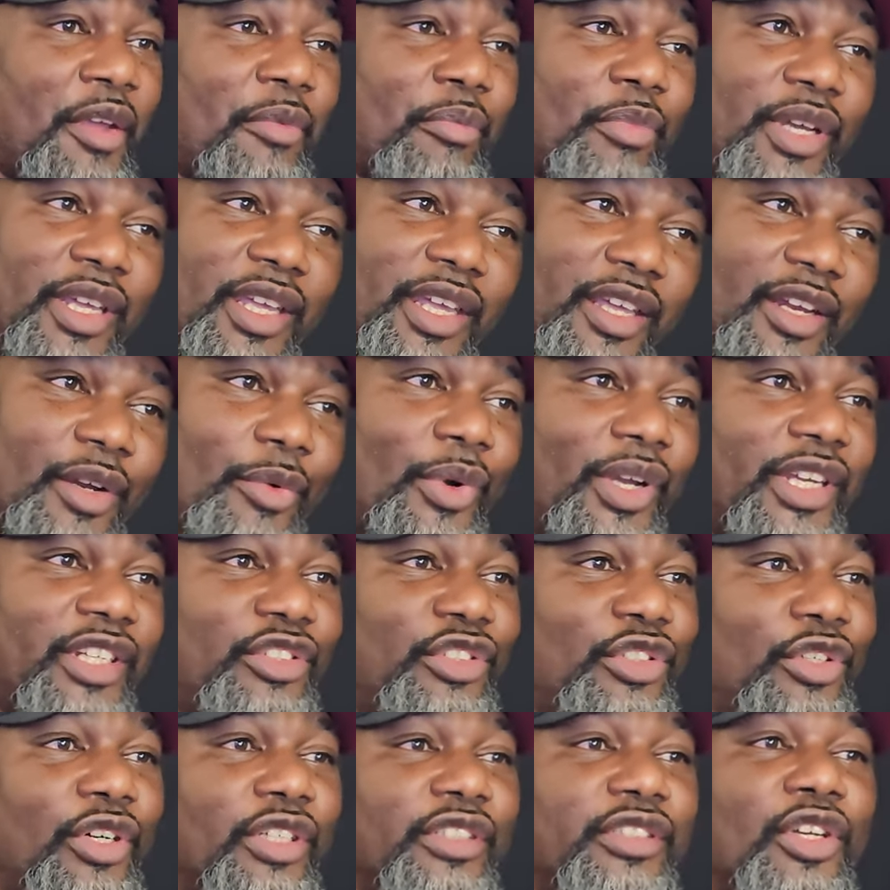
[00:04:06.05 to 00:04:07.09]
But anyway,
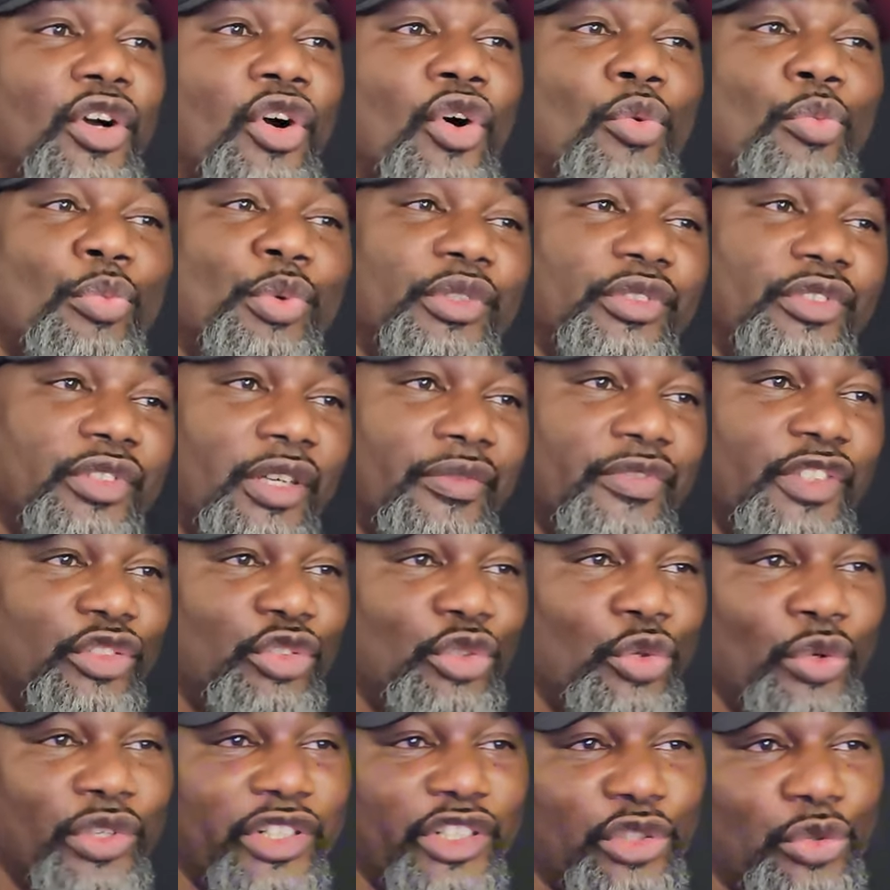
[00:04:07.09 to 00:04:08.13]
Georgia opens up the
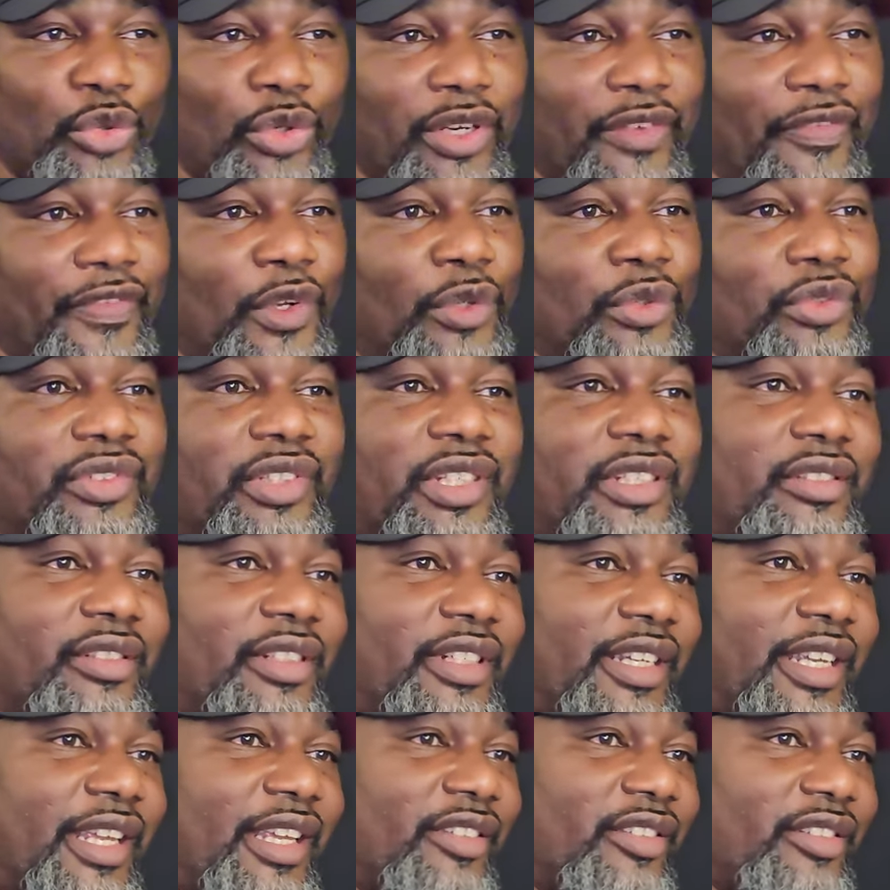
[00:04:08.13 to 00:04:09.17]
2024 season
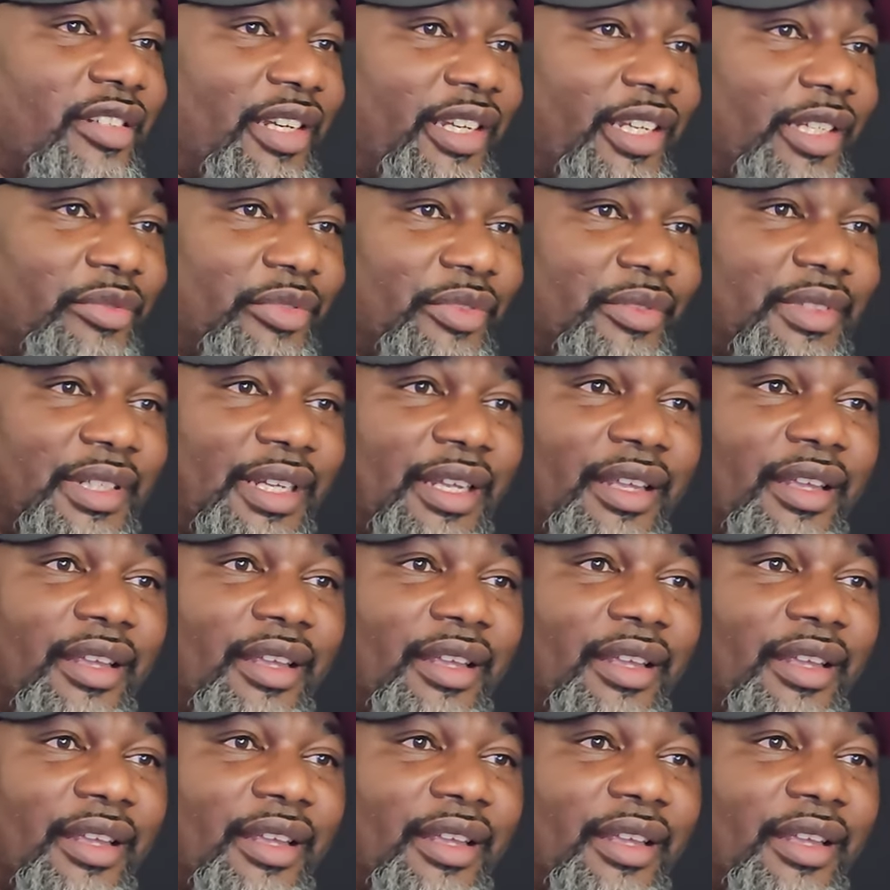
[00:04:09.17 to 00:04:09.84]
against Clemson,